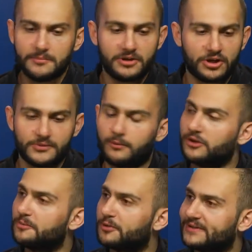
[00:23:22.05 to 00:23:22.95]
because we
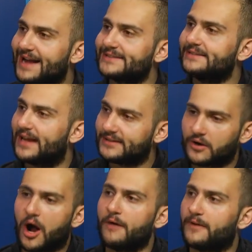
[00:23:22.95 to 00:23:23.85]
want to protect the
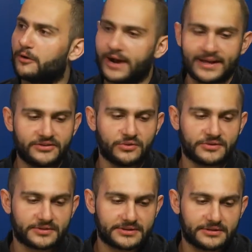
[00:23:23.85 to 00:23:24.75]
data of our end
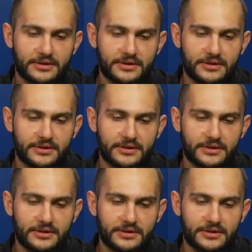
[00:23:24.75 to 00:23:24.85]
users.